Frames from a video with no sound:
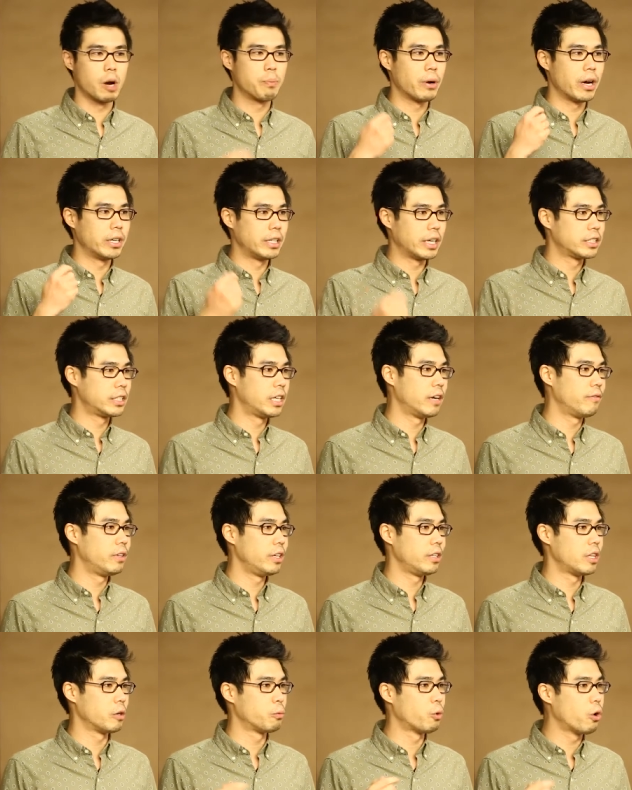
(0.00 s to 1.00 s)
our
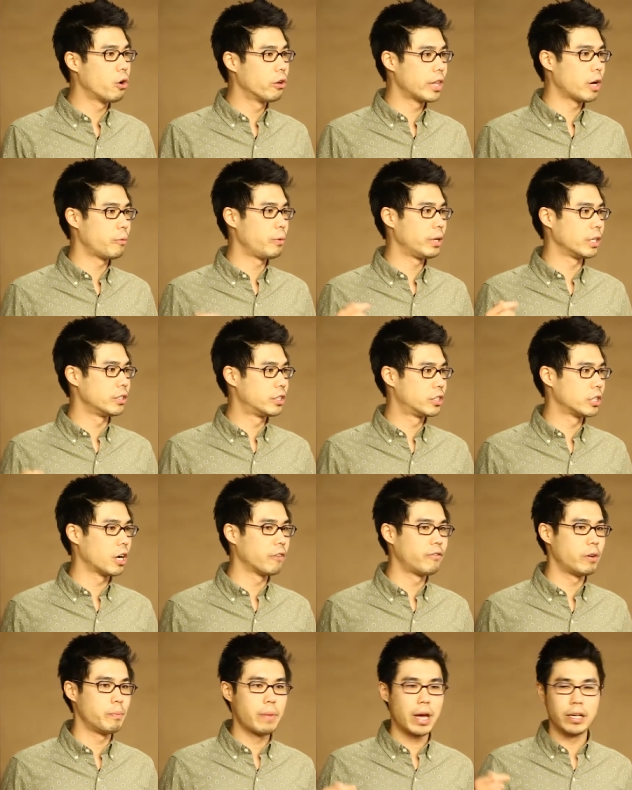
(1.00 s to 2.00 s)
productivity, the role that we can
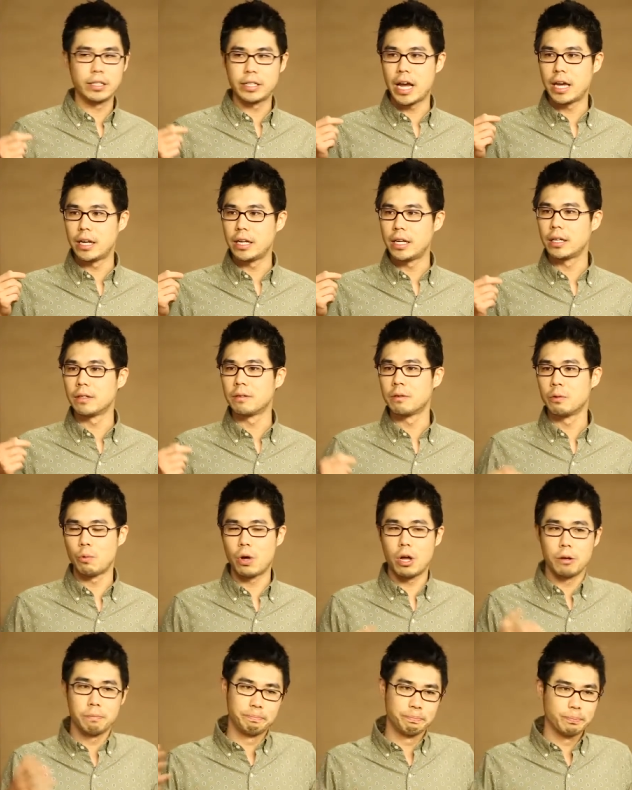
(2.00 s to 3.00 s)
serve in maintaining,
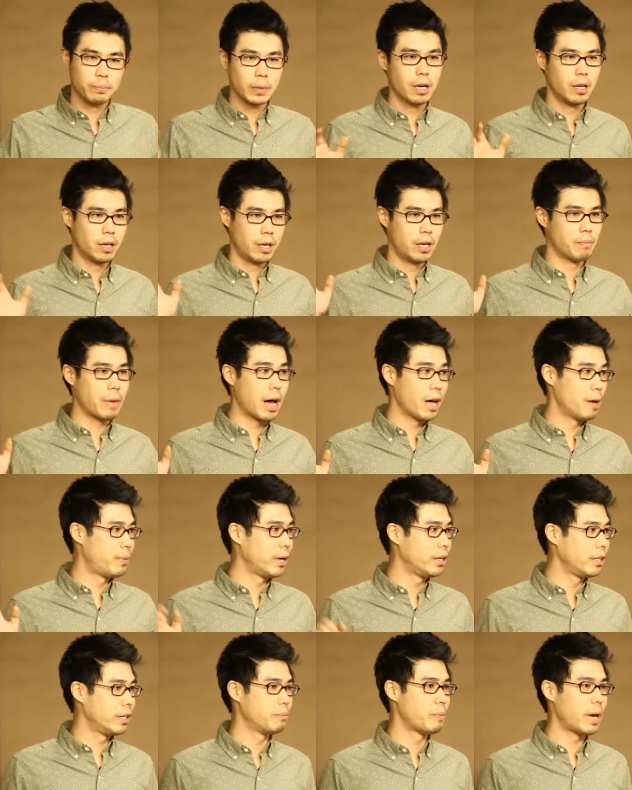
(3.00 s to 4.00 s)
well, in my
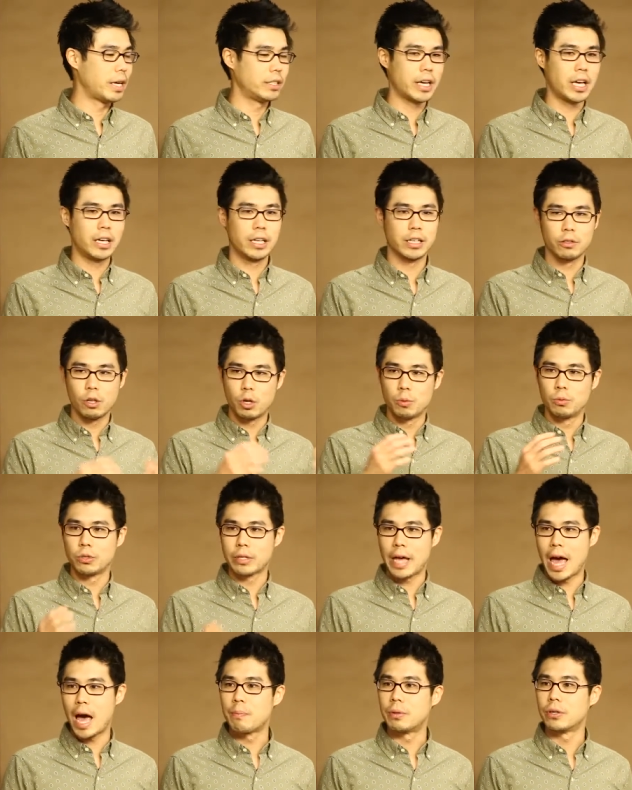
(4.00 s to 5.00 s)
opinion, maintaining
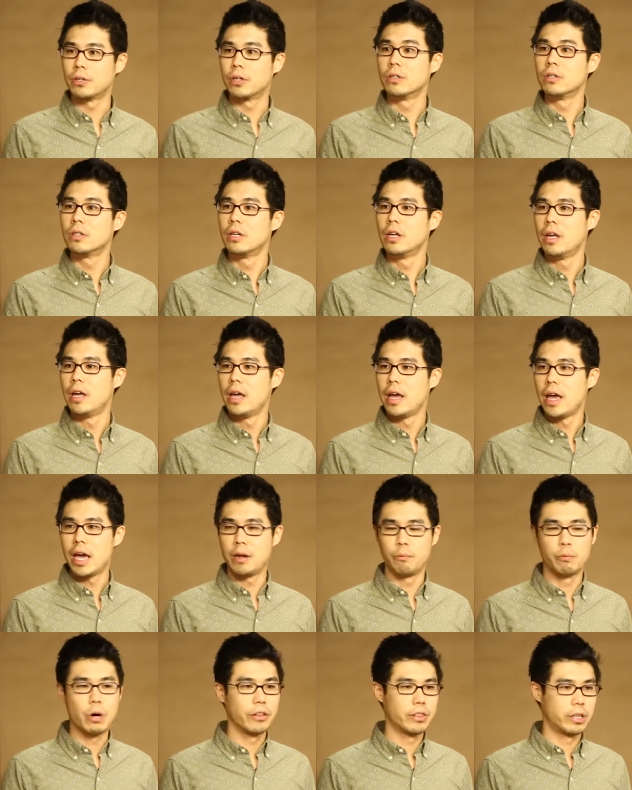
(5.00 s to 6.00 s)
global capital
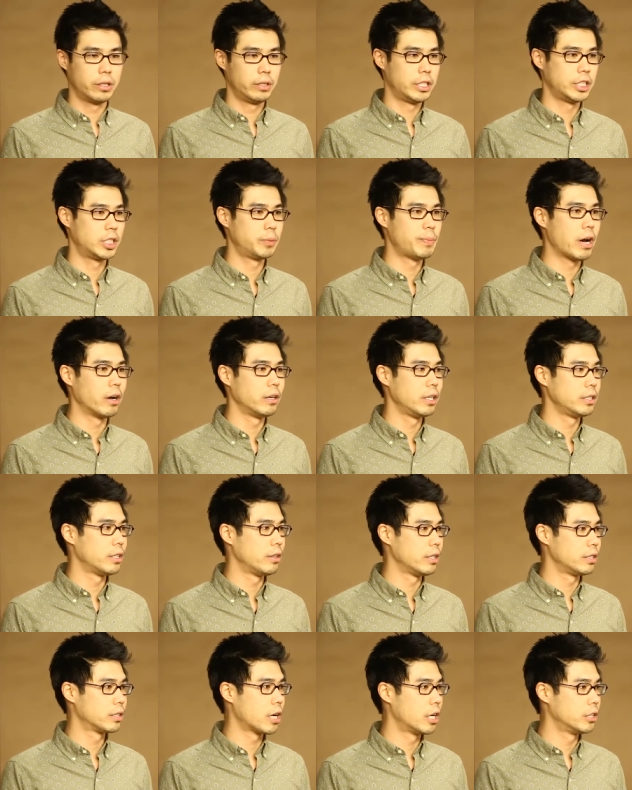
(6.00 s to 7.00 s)
and wealth disparities
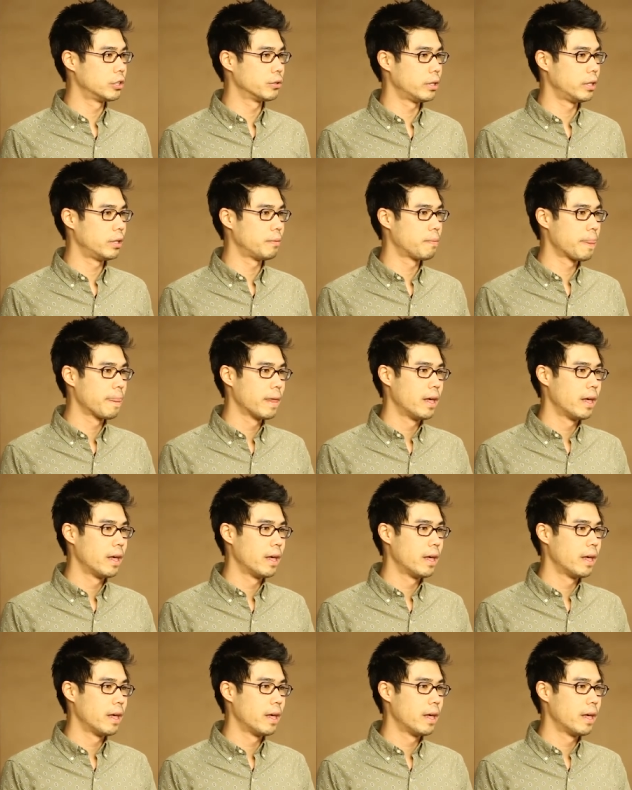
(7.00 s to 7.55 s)
in this country.